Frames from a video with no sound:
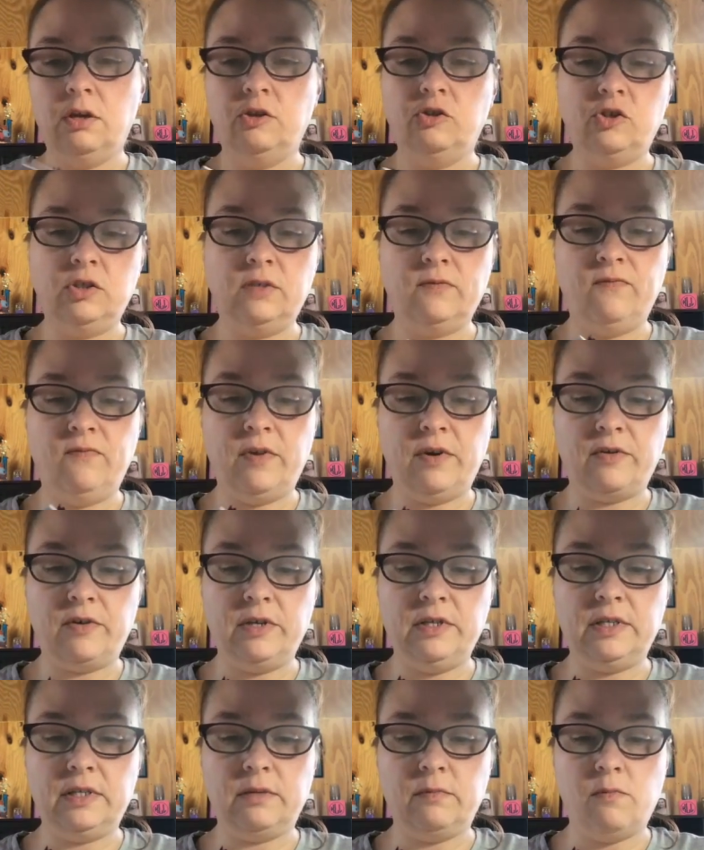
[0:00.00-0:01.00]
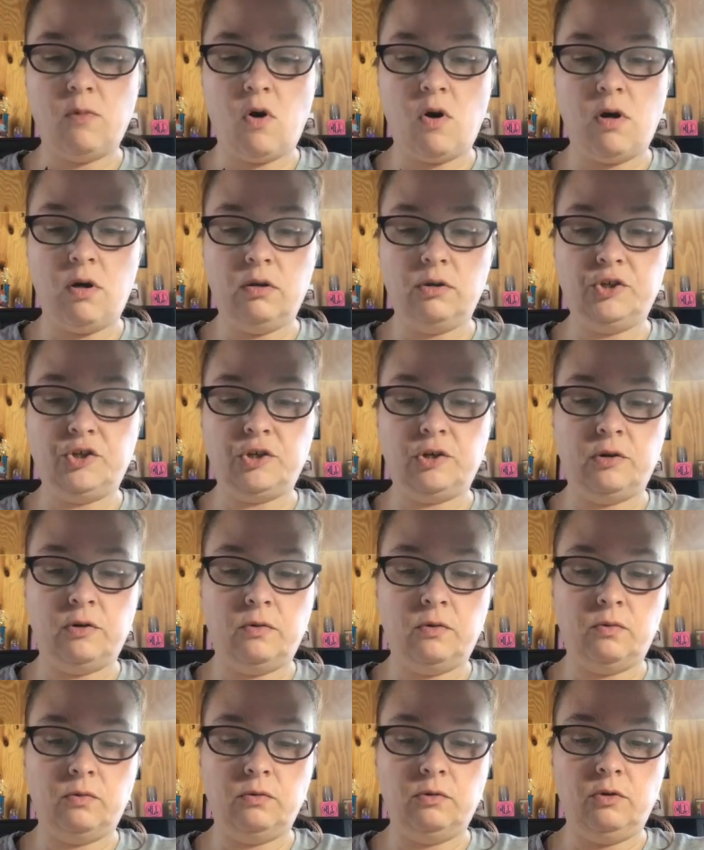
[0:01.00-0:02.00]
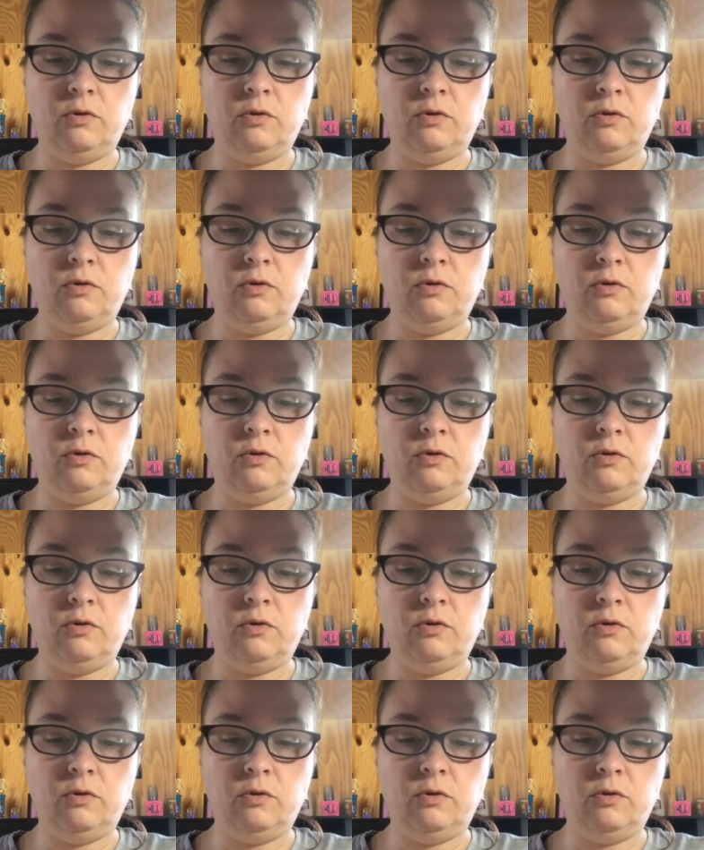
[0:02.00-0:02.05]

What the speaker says: just very small, so